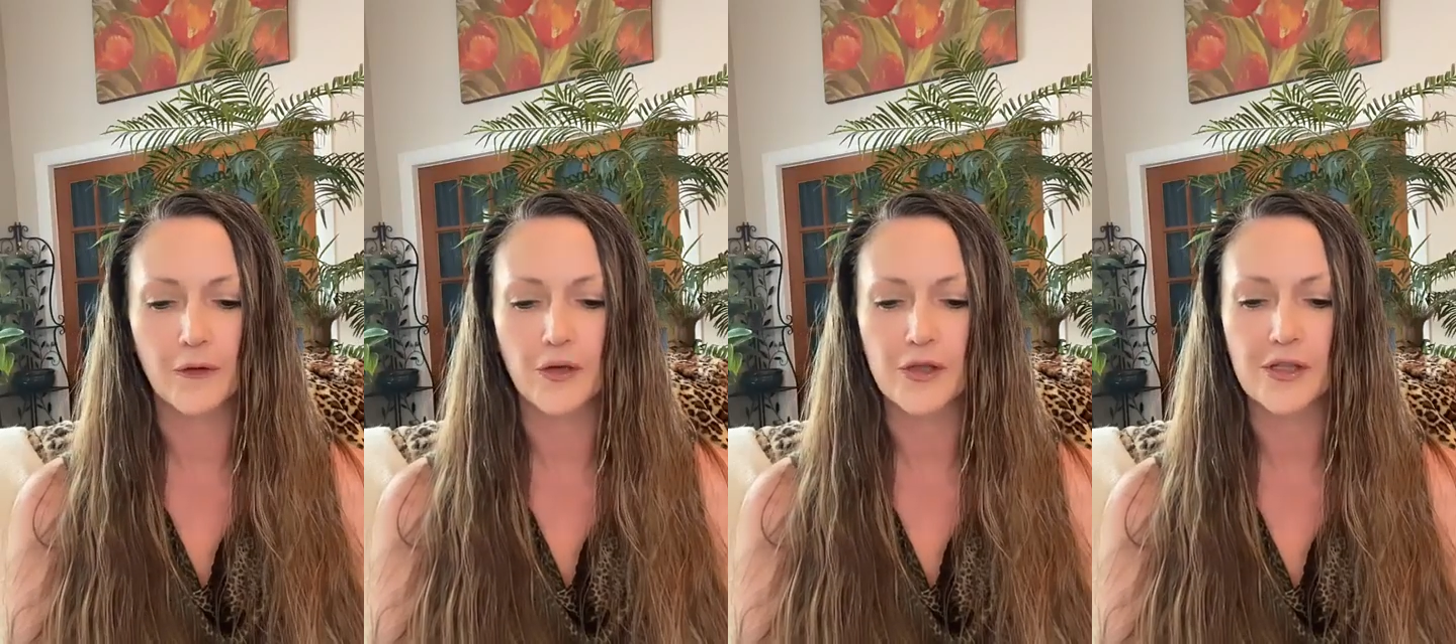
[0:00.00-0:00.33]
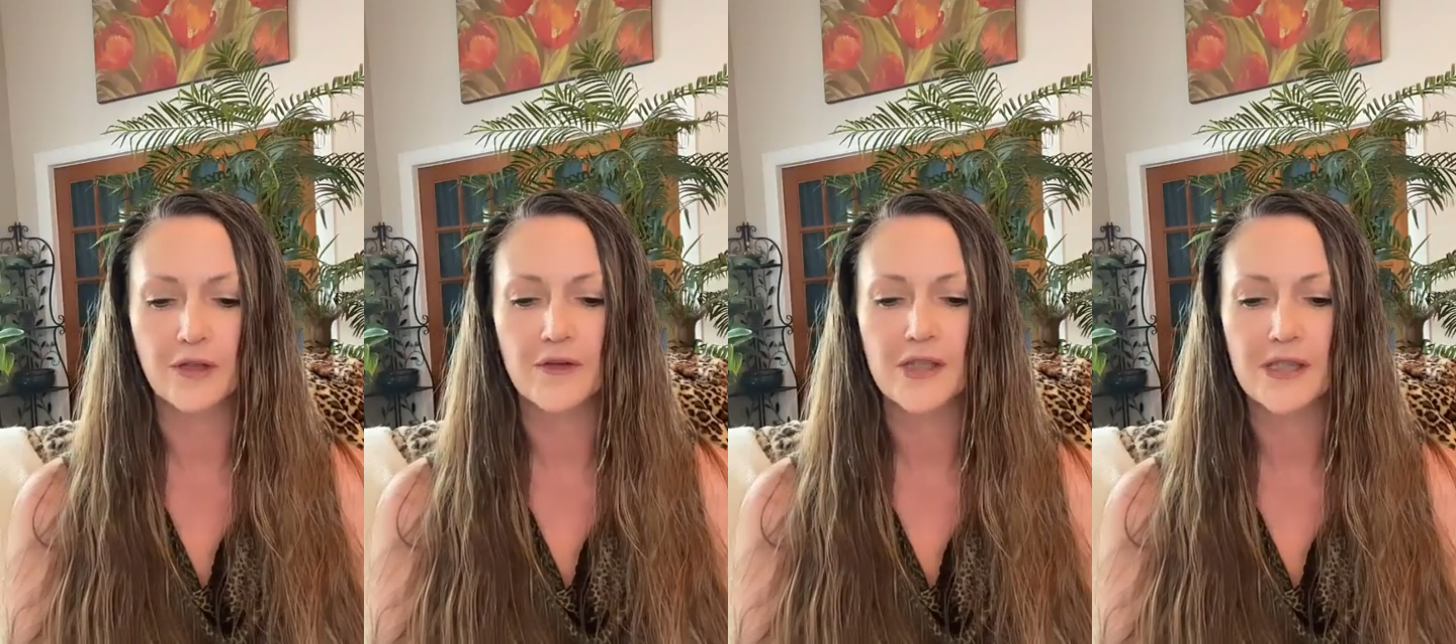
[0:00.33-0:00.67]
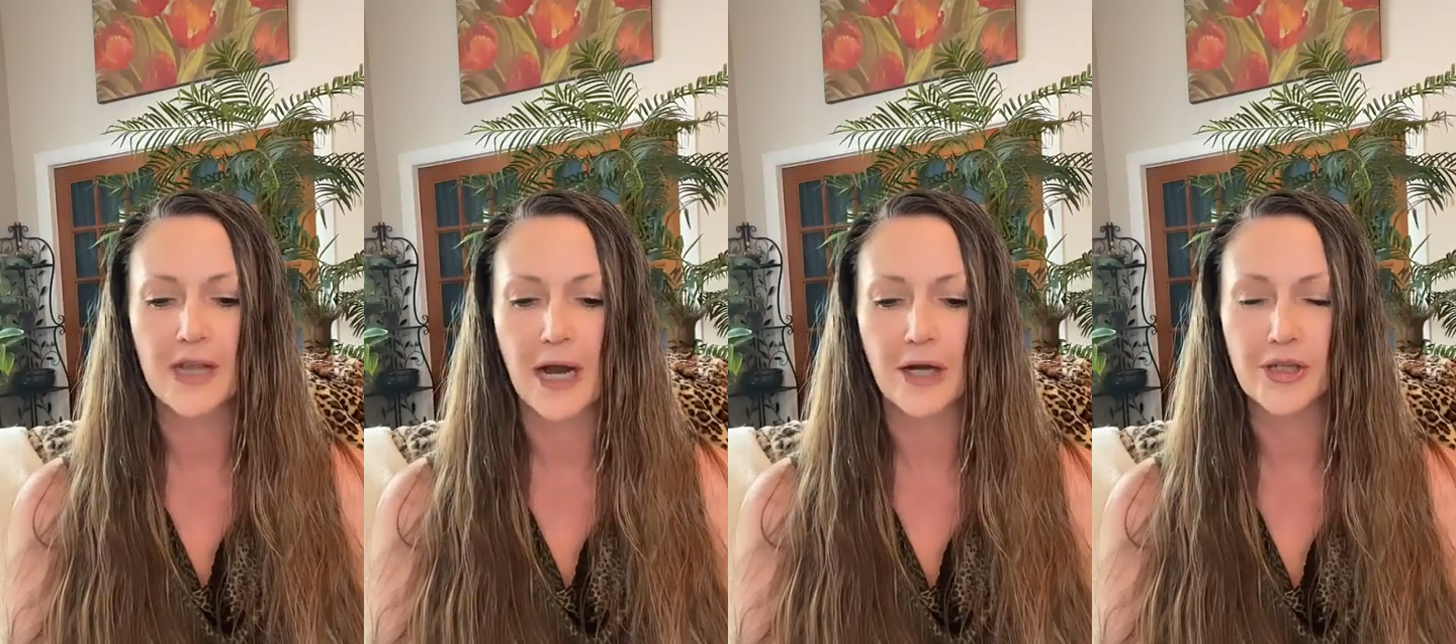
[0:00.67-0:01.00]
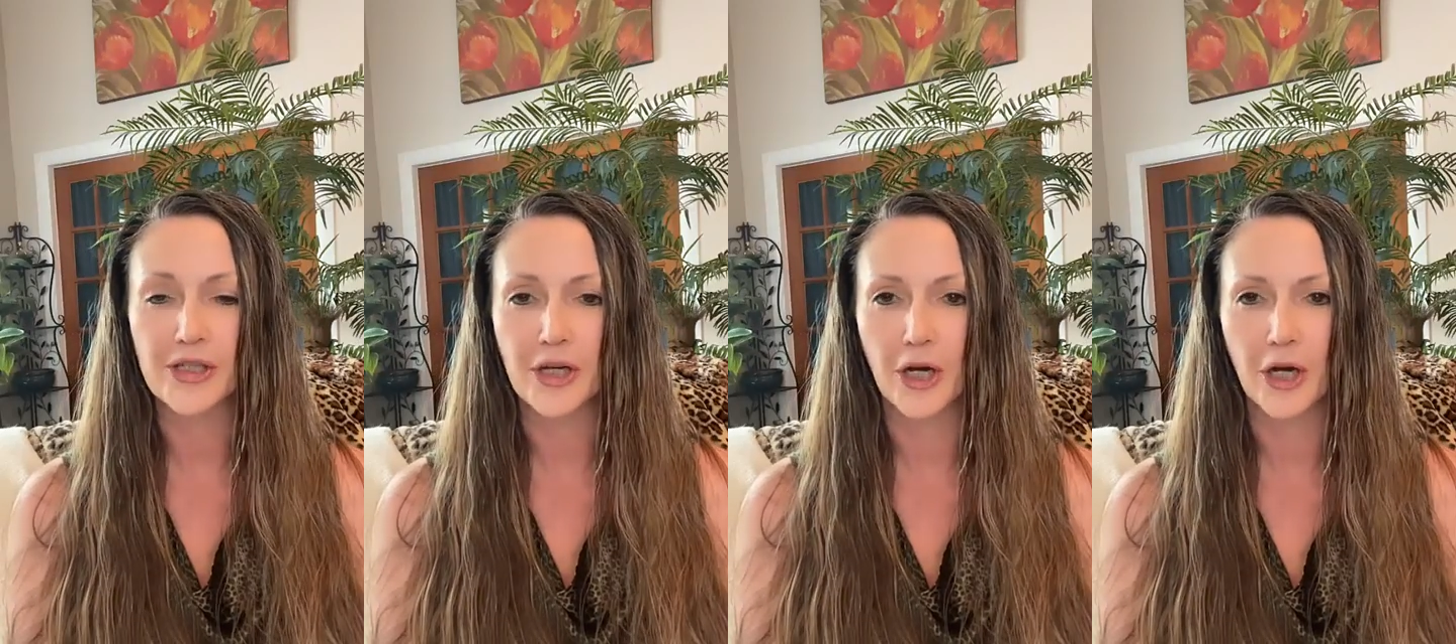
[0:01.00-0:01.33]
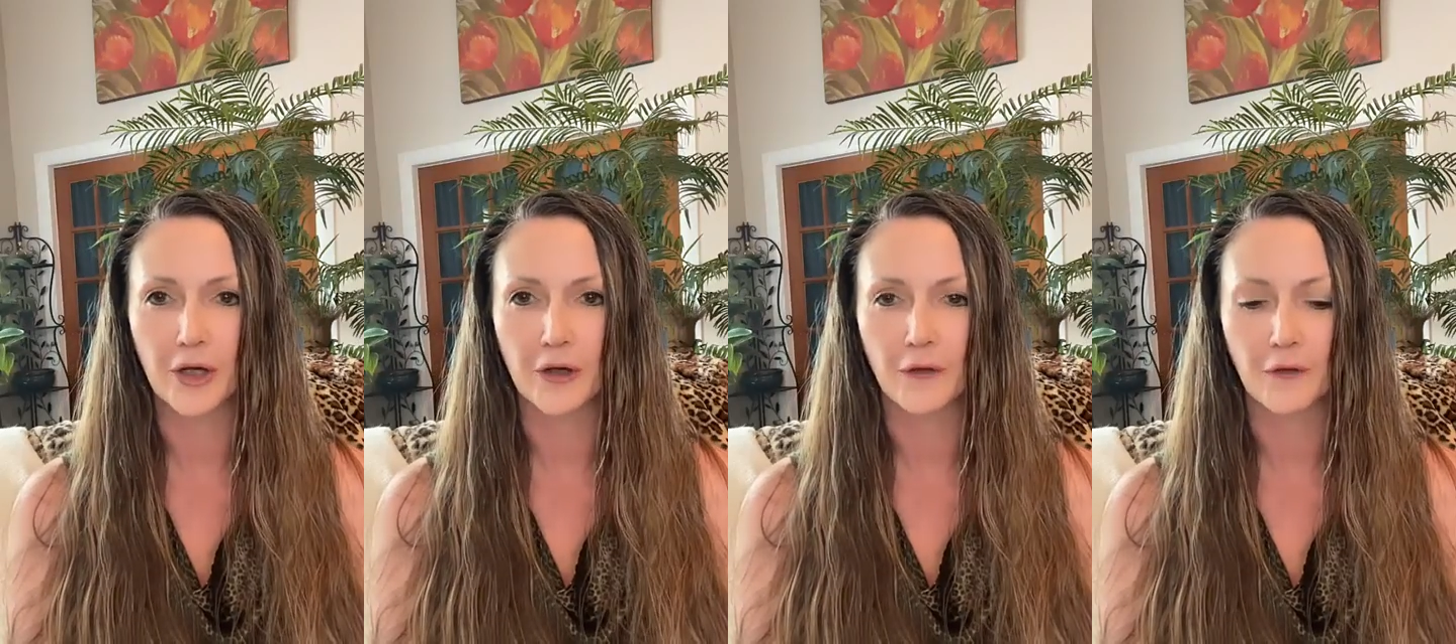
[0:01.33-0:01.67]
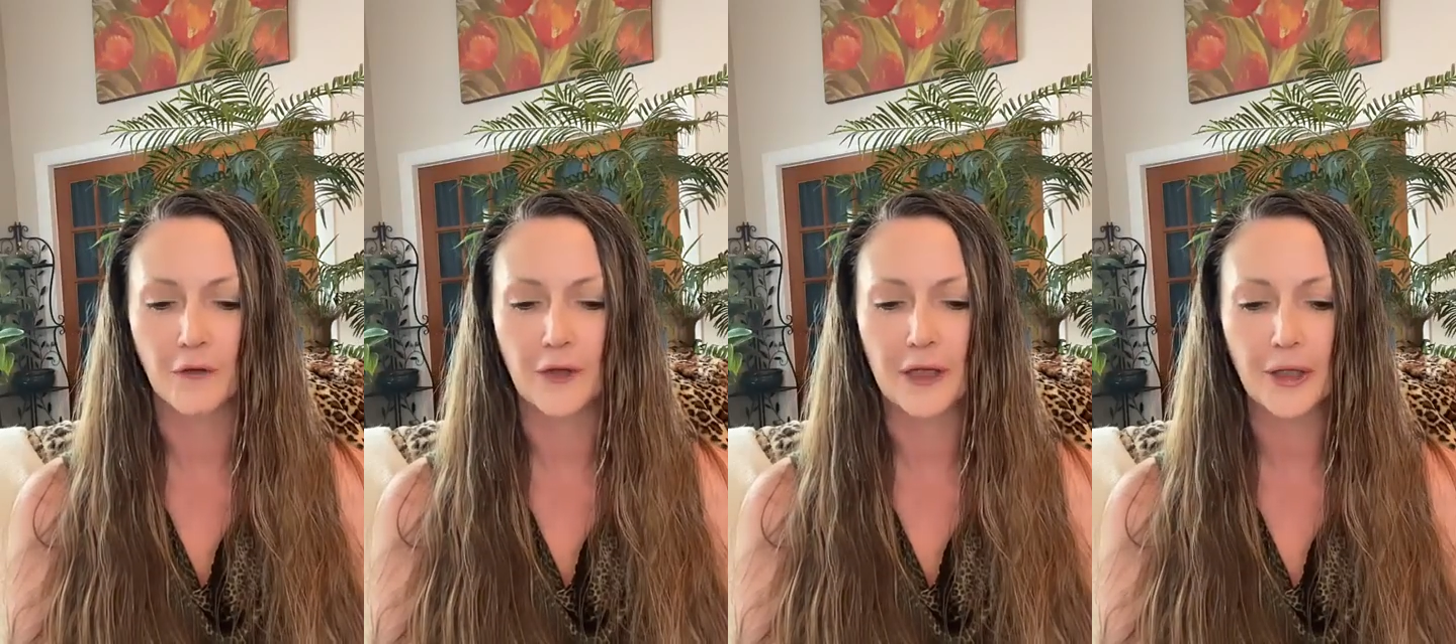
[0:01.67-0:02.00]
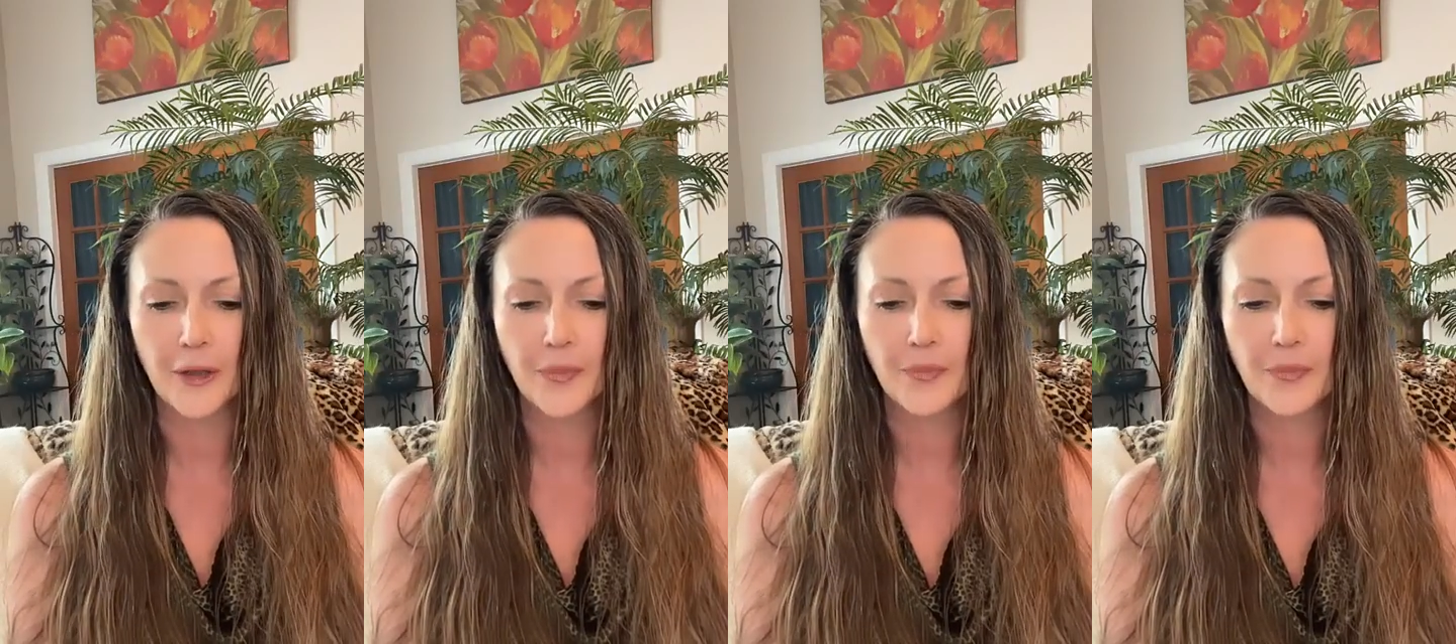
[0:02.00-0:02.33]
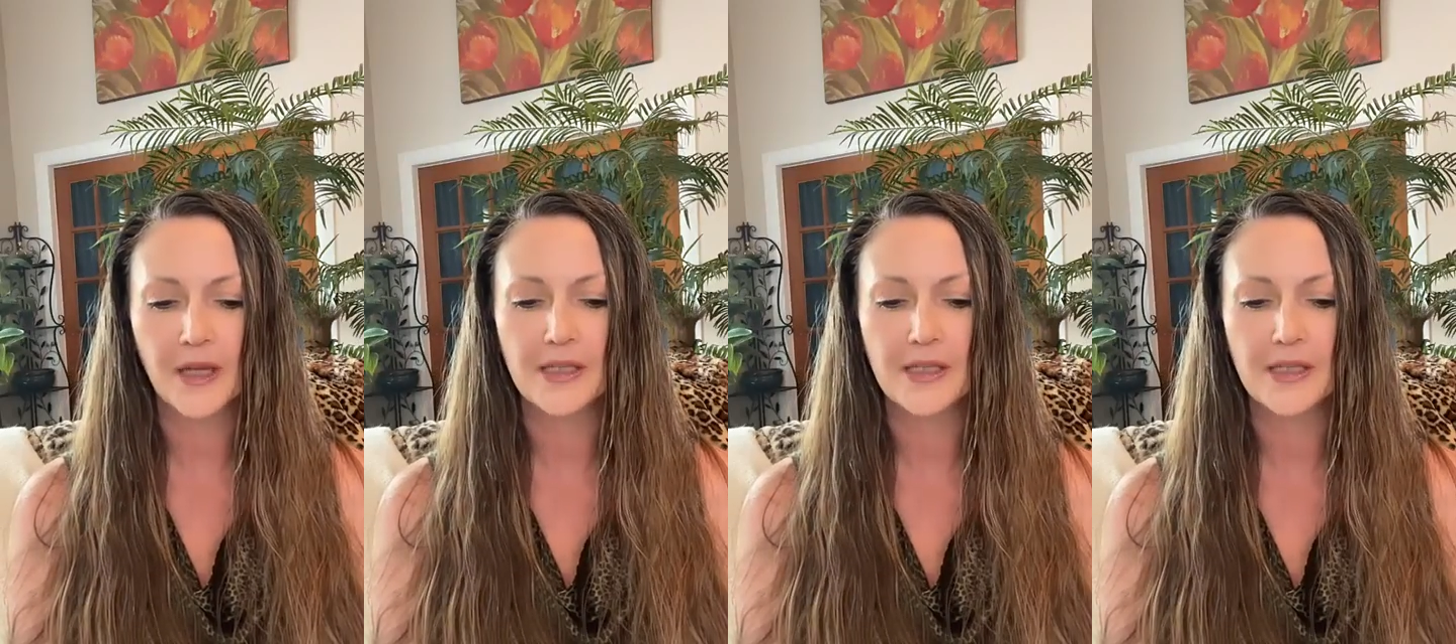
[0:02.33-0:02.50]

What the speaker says: reversal of desire to conquer fear